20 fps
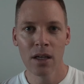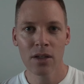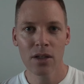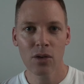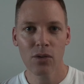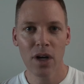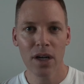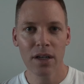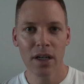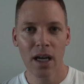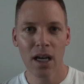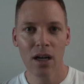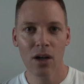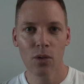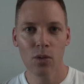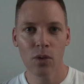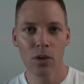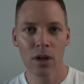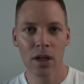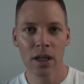So right
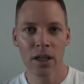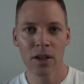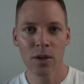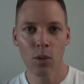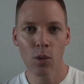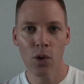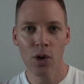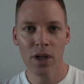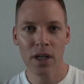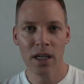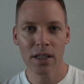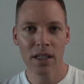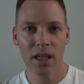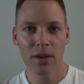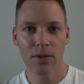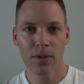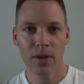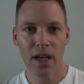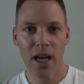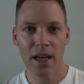now, in the morning, I
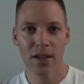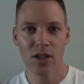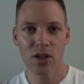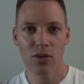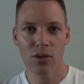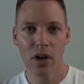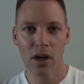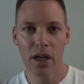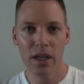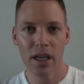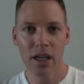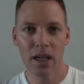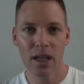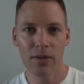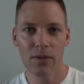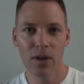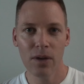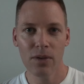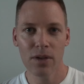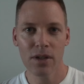take finasteride and
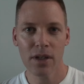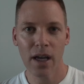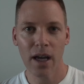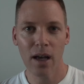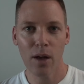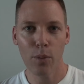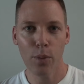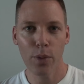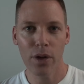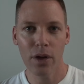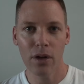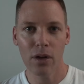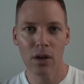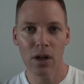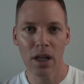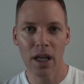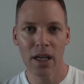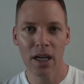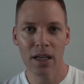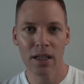a Viviscal
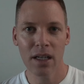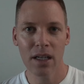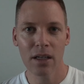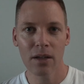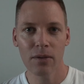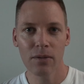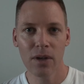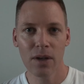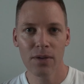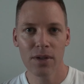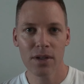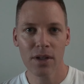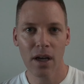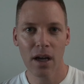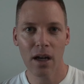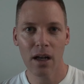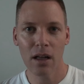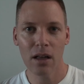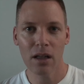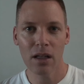pill, and I take
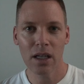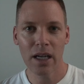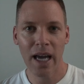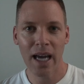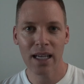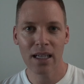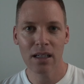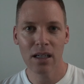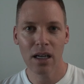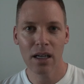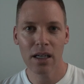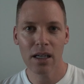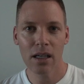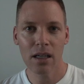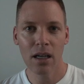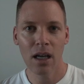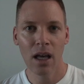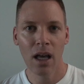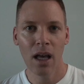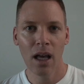Viviscal at
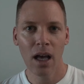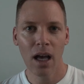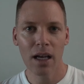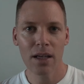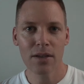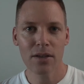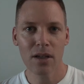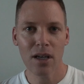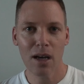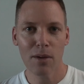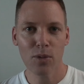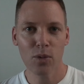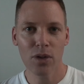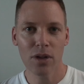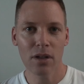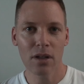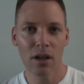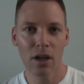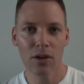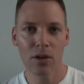night, I stopped
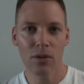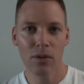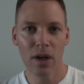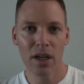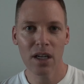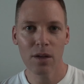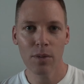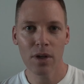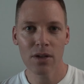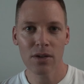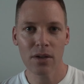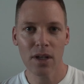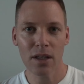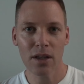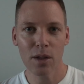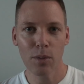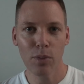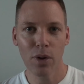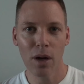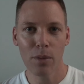with the other vitamins
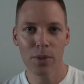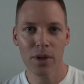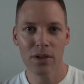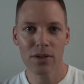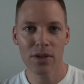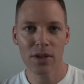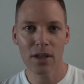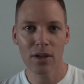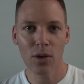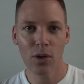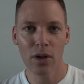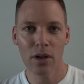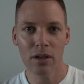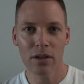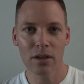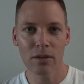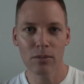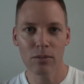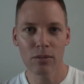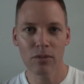like the pumpkin seed oil
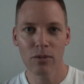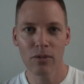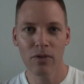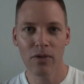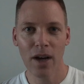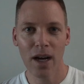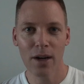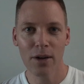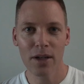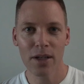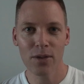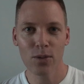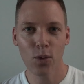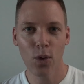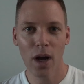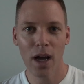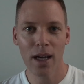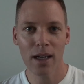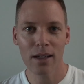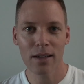and the various
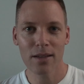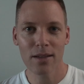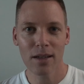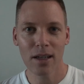wax